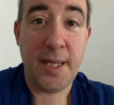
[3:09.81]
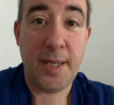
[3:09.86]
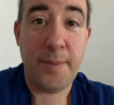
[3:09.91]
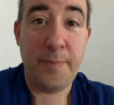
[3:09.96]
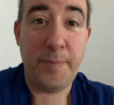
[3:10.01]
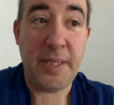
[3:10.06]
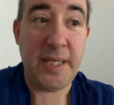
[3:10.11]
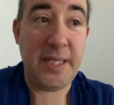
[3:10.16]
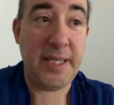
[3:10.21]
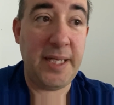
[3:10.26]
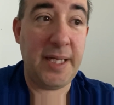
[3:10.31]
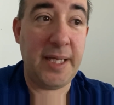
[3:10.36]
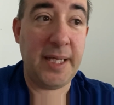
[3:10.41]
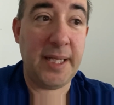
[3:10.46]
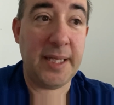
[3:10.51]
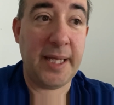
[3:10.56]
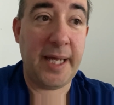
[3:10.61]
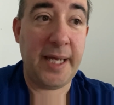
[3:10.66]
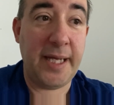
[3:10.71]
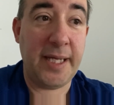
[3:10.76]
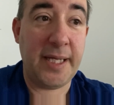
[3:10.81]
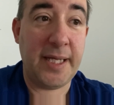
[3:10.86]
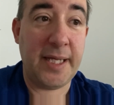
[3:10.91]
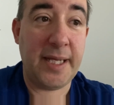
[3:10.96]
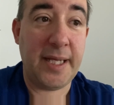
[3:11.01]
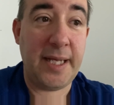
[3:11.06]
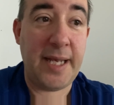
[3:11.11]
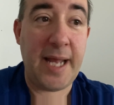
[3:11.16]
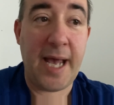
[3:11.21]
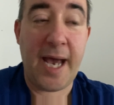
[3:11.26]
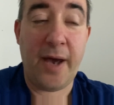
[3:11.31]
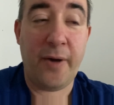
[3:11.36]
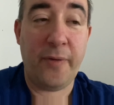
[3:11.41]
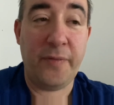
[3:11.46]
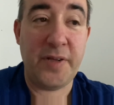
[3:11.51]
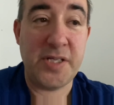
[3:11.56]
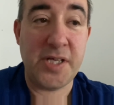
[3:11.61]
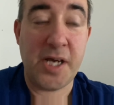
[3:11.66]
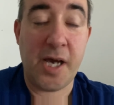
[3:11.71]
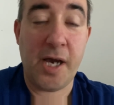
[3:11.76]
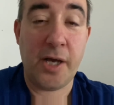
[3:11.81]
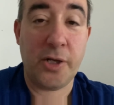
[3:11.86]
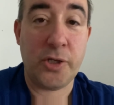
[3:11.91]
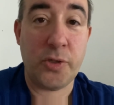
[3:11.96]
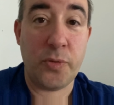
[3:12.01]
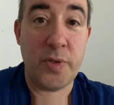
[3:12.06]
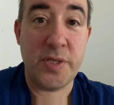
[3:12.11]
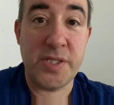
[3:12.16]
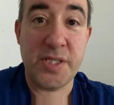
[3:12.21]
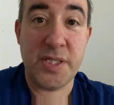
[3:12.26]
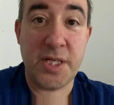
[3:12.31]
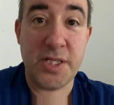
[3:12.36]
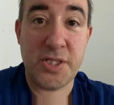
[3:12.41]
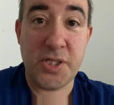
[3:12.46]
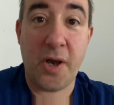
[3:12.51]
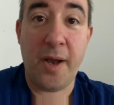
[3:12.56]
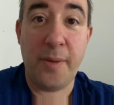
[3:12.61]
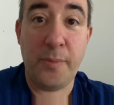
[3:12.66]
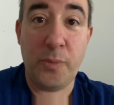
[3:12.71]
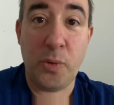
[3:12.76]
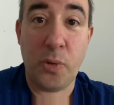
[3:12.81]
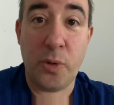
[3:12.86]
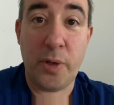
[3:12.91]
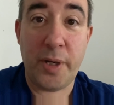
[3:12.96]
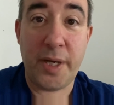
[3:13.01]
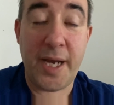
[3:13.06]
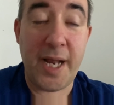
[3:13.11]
Meaning, like, now the Doctor isn't a Time Lord.